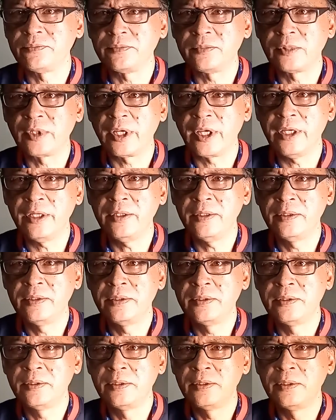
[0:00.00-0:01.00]
Okay.
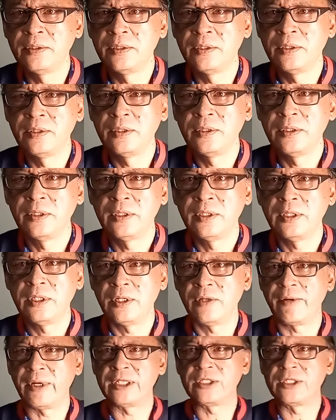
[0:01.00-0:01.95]
All right.